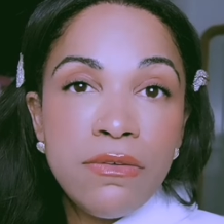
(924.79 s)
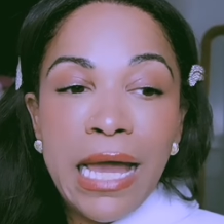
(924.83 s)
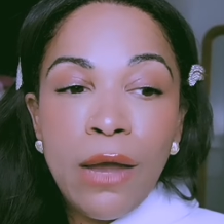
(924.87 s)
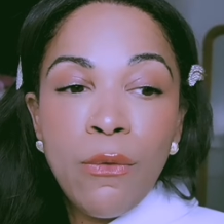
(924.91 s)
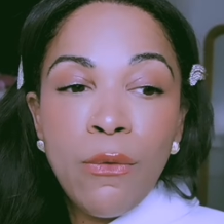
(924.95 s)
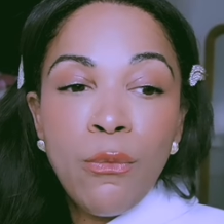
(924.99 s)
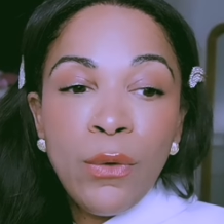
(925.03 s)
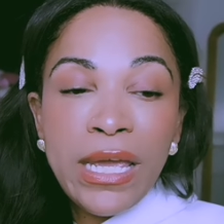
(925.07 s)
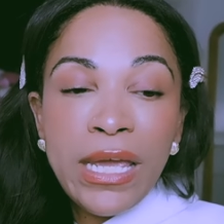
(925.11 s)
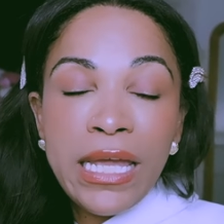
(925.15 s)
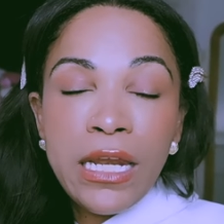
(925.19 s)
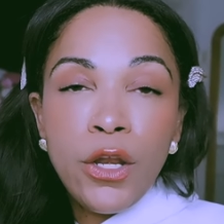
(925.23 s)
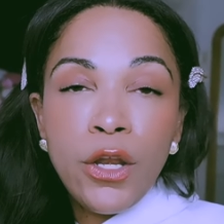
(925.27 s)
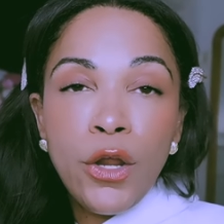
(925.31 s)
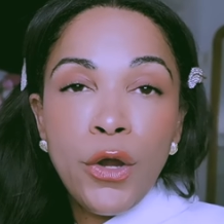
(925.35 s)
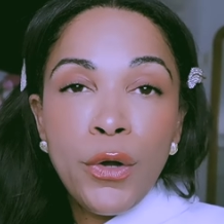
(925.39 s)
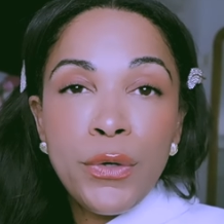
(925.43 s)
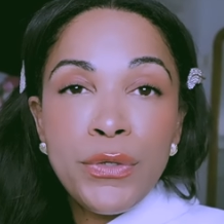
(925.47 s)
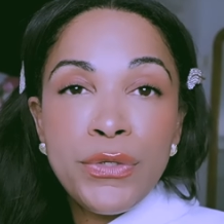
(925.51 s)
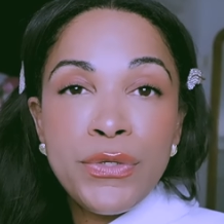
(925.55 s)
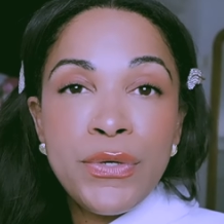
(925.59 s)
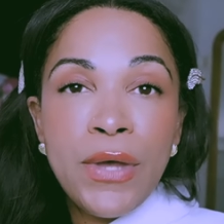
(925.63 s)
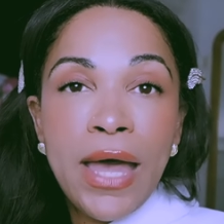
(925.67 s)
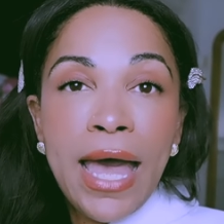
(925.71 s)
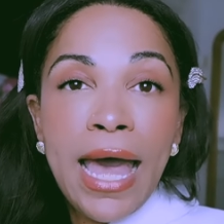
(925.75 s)
that we
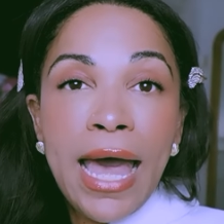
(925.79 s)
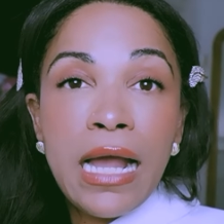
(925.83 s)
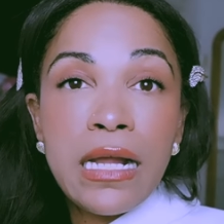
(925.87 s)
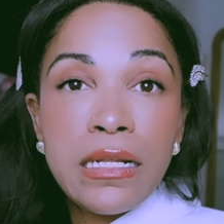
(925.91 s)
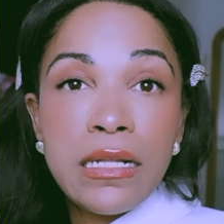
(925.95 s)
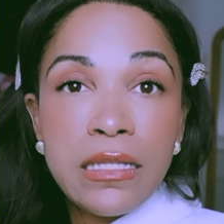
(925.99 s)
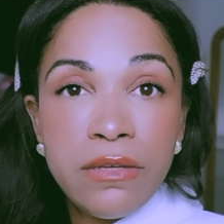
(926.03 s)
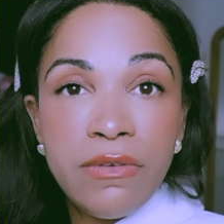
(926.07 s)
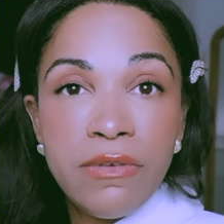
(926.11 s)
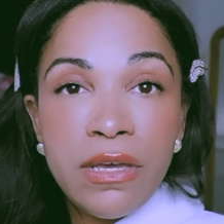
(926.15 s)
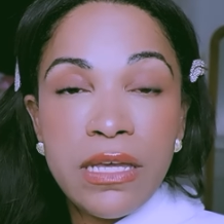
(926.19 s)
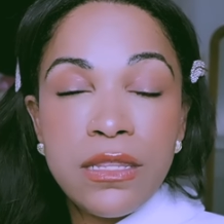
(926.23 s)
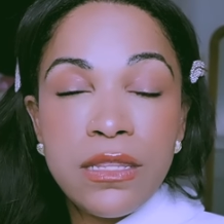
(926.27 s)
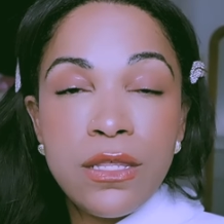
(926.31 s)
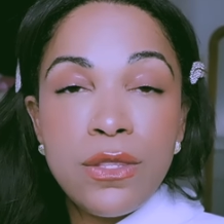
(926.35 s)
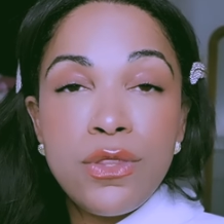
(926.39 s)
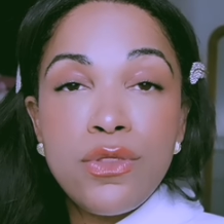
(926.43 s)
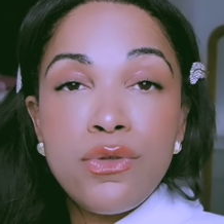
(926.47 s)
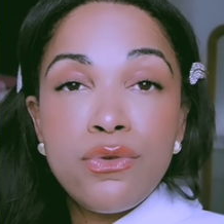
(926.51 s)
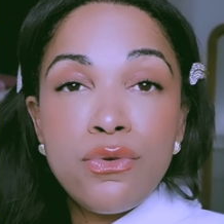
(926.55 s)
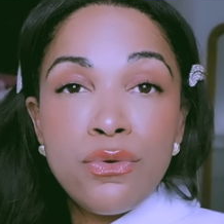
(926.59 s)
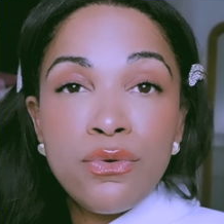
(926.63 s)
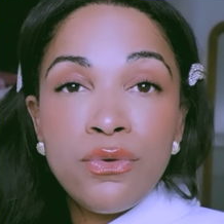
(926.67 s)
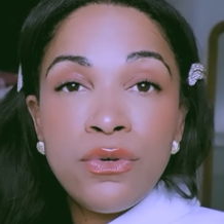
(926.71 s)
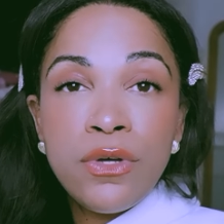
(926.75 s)
learn to activate
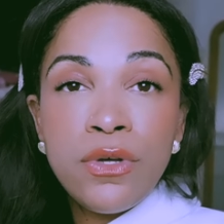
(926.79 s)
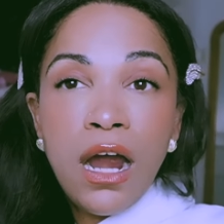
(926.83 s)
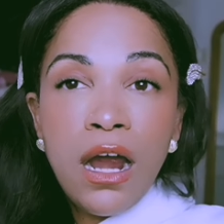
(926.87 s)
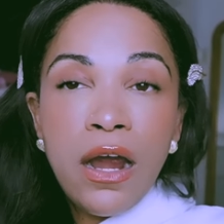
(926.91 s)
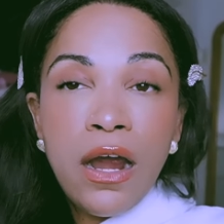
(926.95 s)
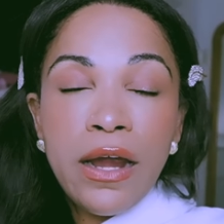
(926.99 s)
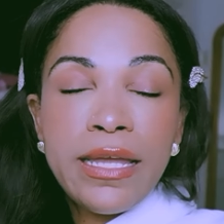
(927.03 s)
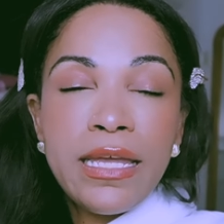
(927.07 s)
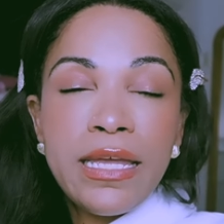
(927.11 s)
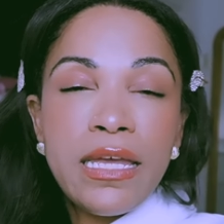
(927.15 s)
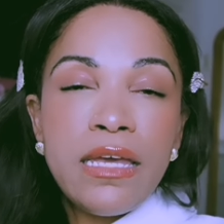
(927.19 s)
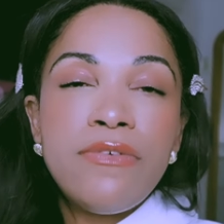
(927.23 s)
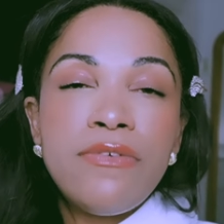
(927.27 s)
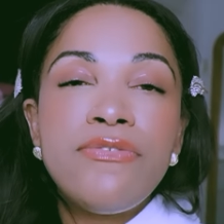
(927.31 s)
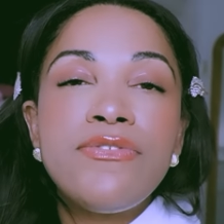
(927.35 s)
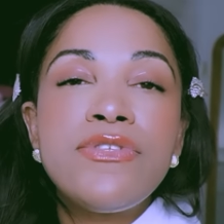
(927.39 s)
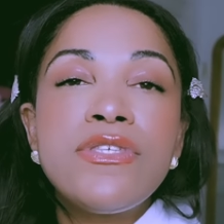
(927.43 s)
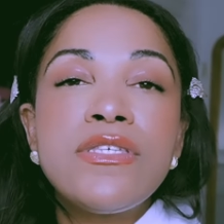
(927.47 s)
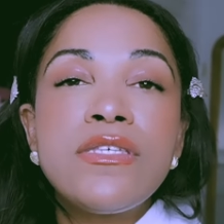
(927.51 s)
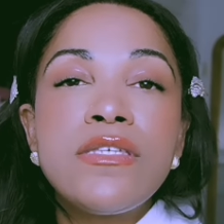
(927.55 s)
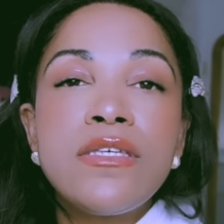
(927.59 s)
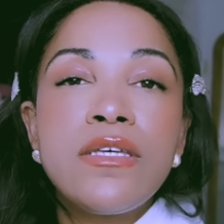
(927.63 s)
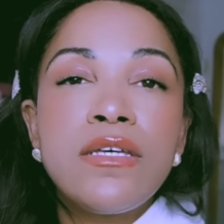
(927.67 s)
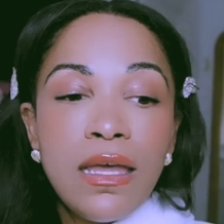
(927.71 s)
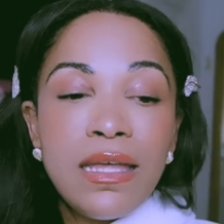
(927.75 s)
through our
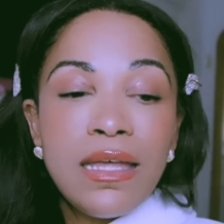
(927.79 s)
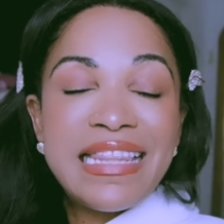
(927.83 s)
gifts.